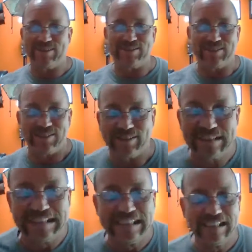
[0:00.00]
we used to do.
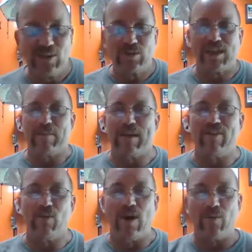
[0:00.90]
What's up
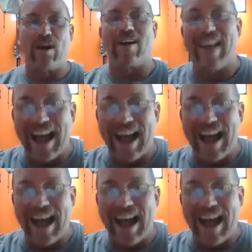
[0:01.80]
everyone, we are